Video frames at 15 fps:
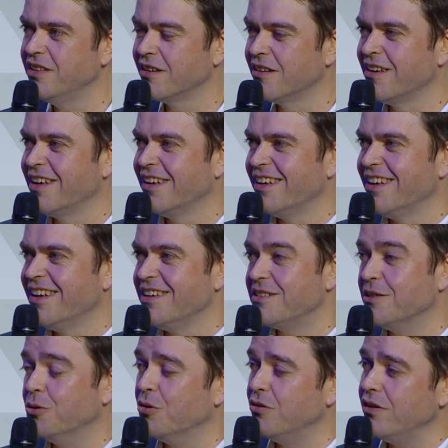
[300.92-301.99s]
by the
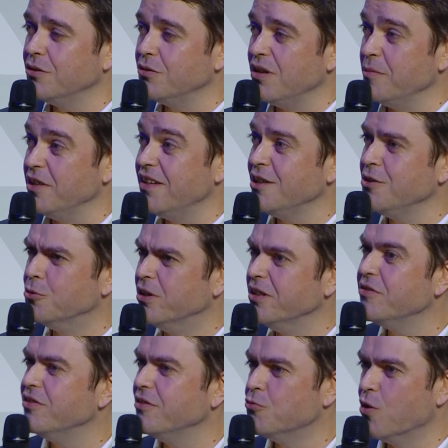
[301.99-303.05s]
greater public
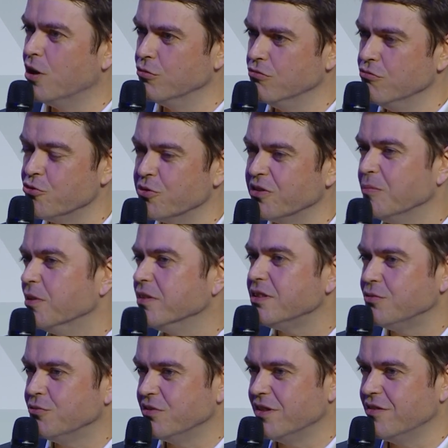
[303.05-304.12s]
is the
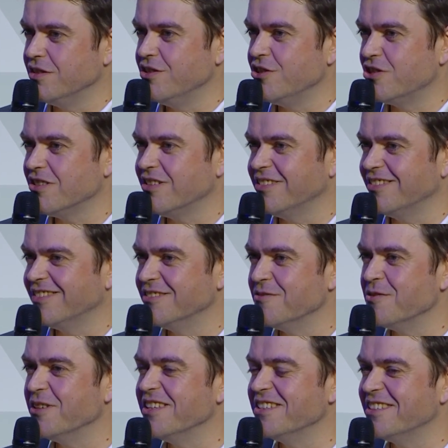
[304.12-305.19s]

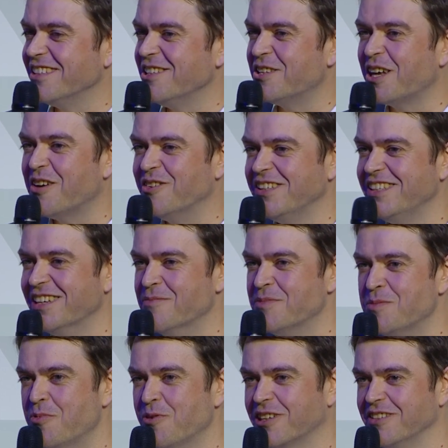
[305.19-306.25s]
reverse of the wow
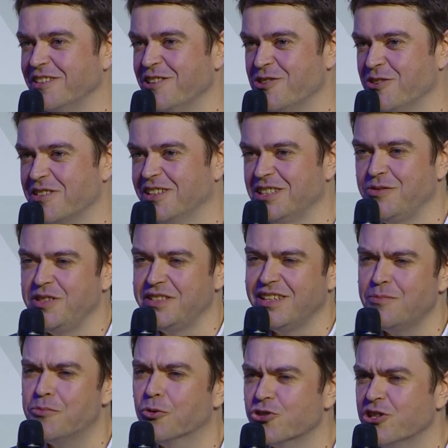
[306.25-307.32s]
factor. I don't know
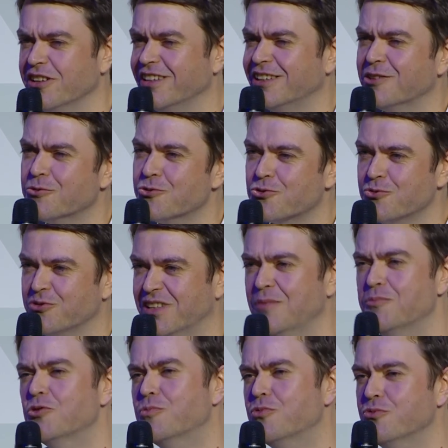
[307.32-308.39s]
if you've worked with it
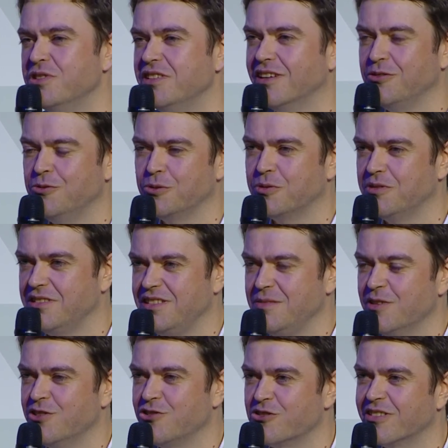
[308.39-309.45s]
before.
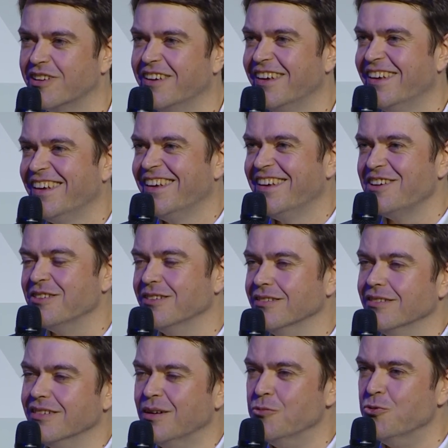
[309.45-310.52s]
If you've
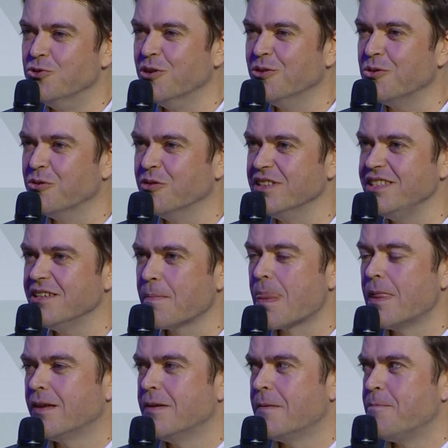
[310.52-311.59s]

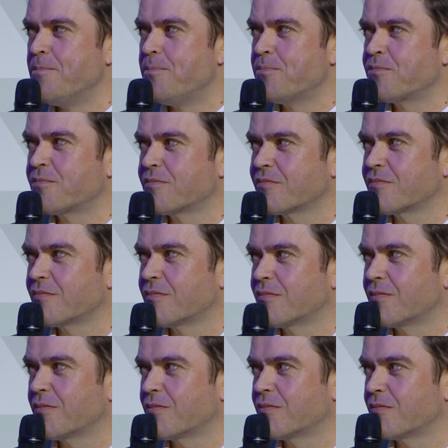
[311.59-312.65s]
worked, I don't know
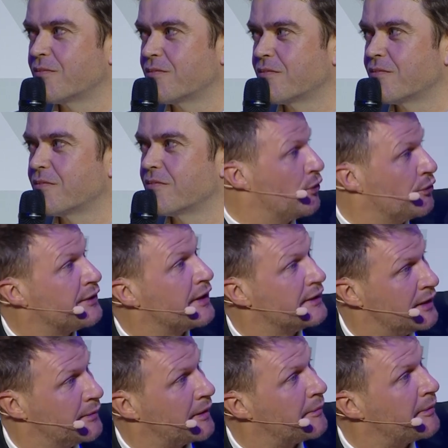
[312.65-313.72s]
if you've worked it
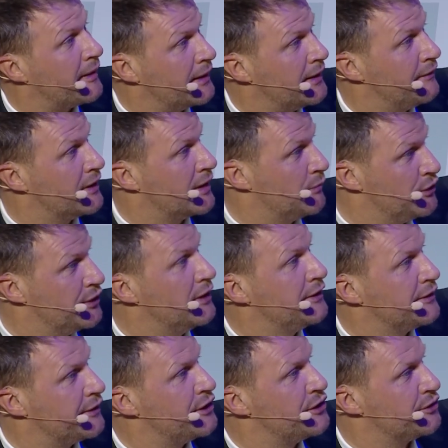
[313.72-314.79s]
before.
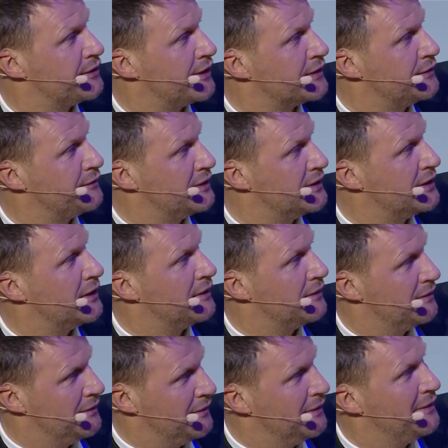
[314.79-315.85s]
Sort of like,
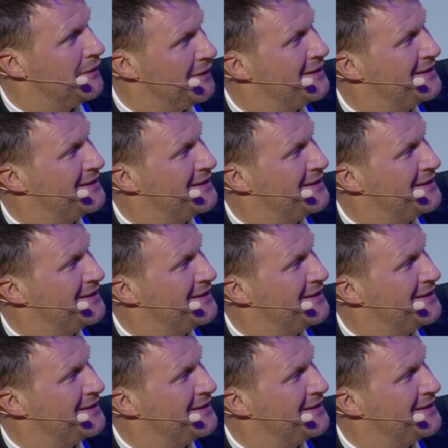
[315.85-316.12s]
we